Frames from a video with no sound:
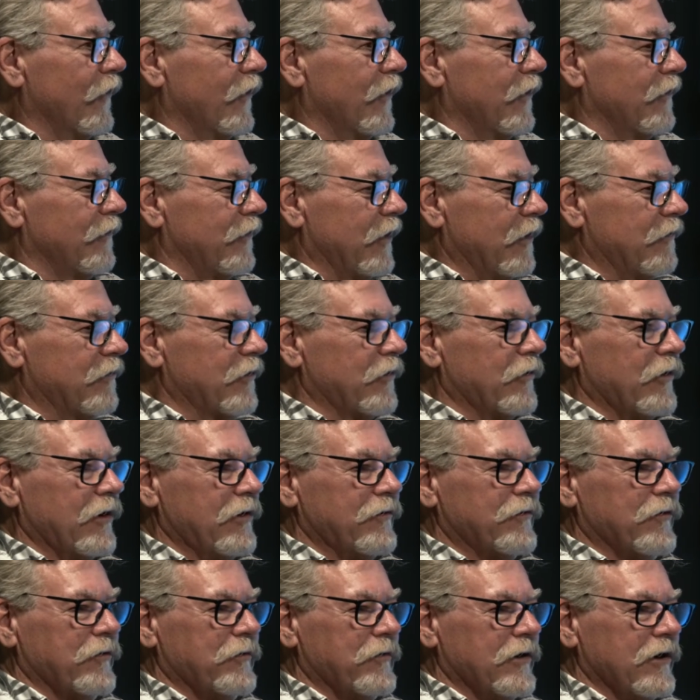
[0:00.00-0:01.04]
favorite way
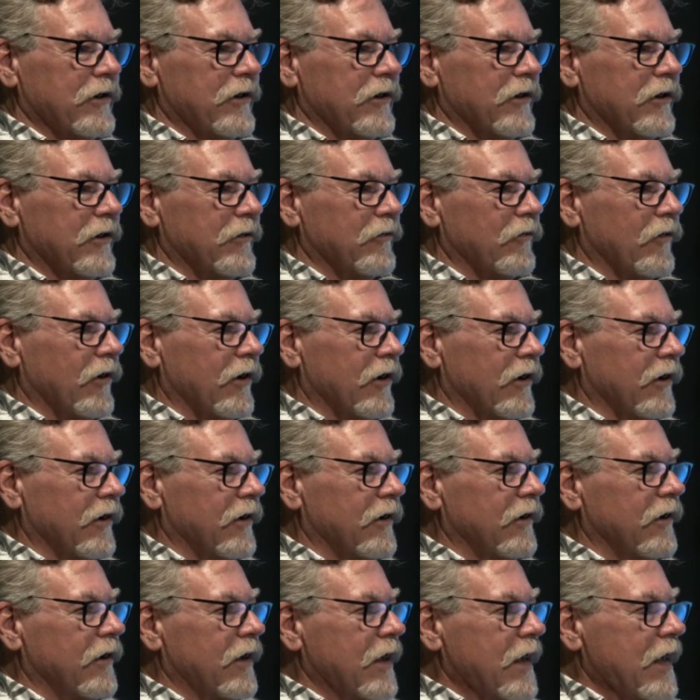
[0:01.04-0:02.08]
for me to
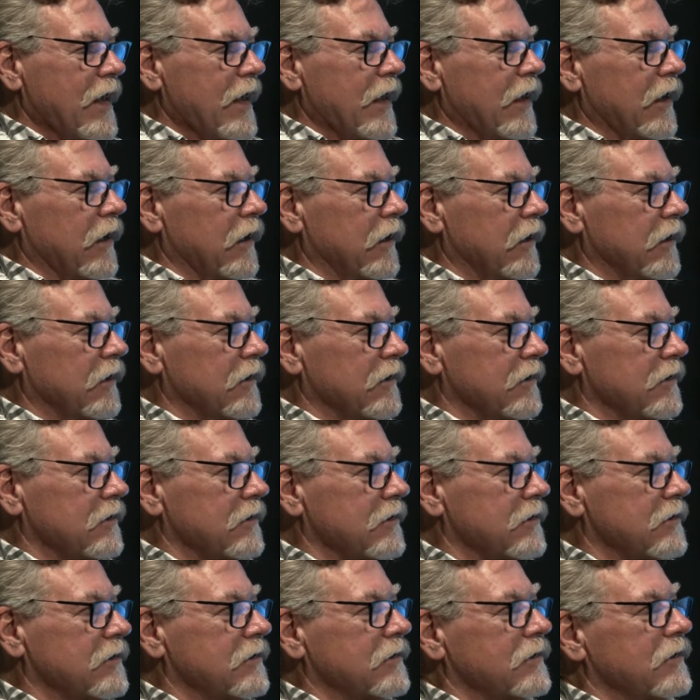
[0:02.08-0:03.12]
unwind
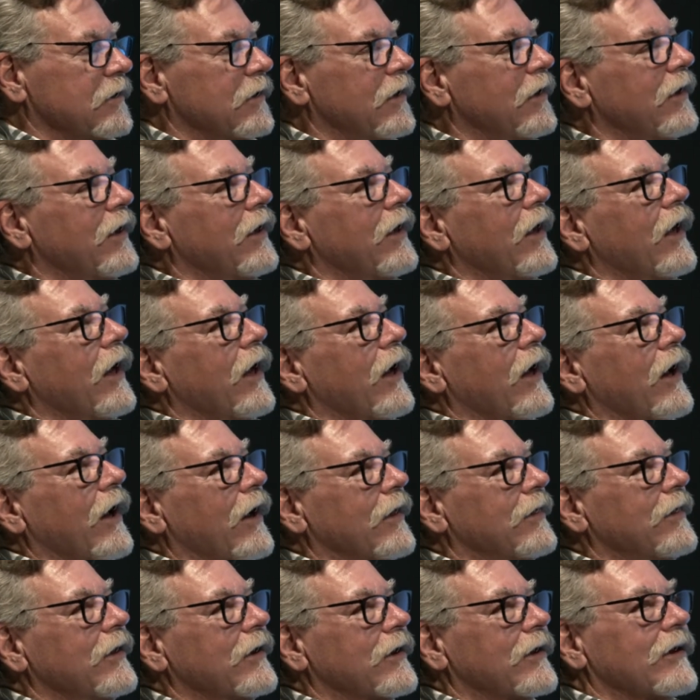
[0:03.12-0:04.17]
is, I
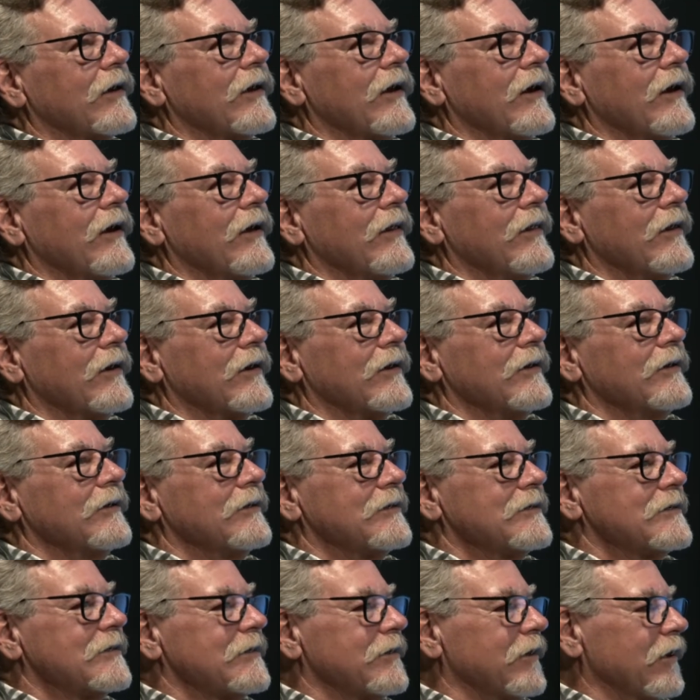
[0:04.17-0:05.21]
think
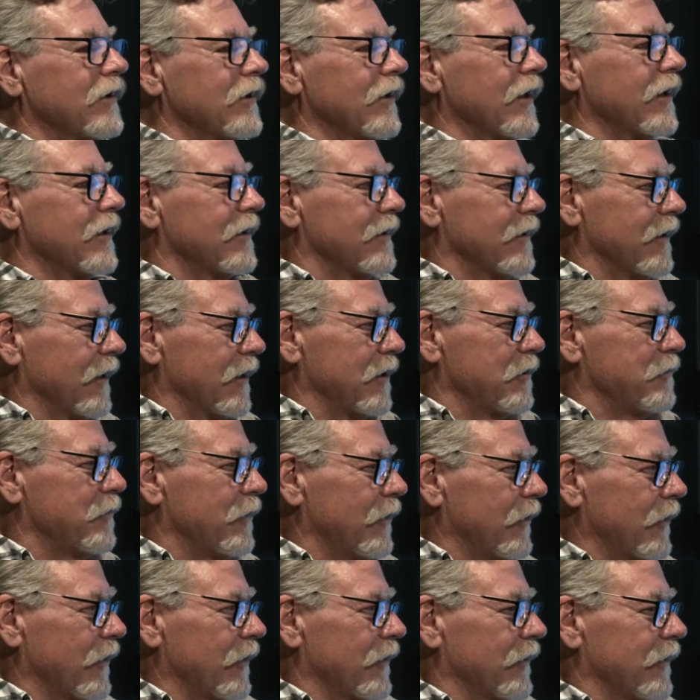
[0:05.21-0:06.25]
it's the late night
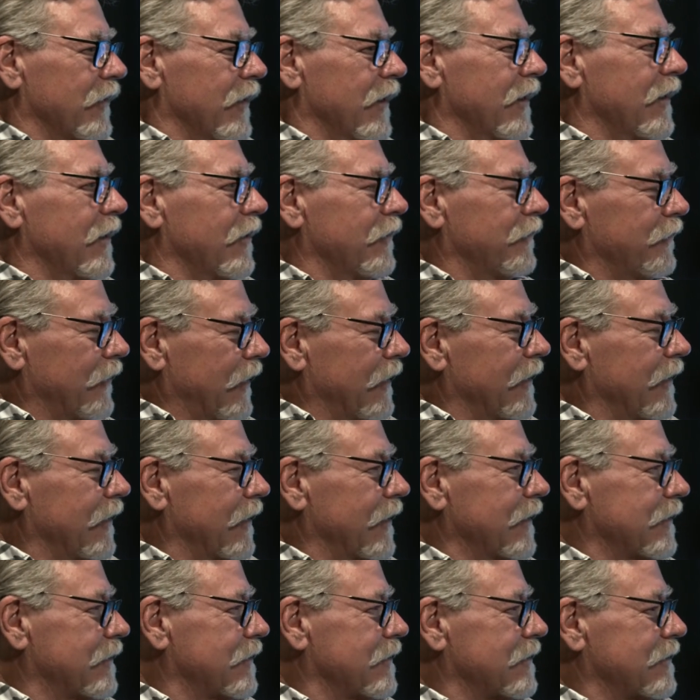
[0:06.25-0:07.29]
part, right? I finally
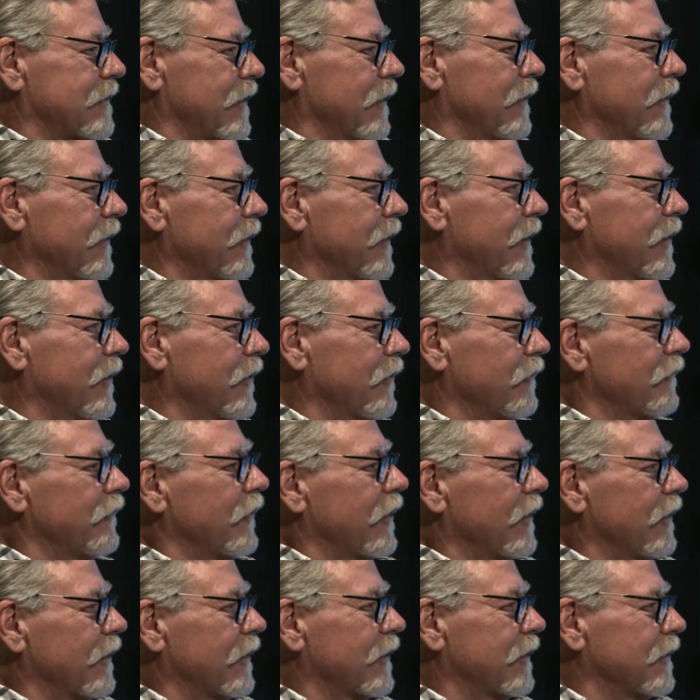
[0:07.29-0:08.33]
get to settle down,
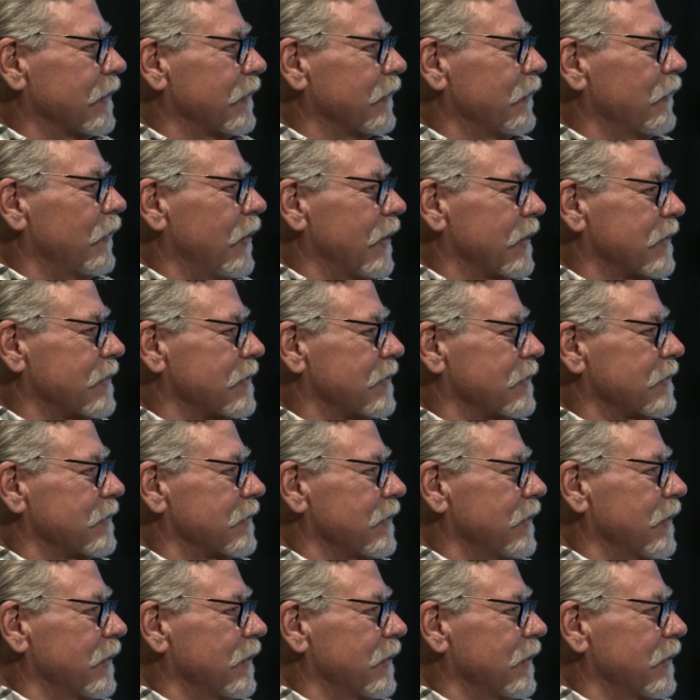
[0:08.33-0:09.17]
finally get to watch,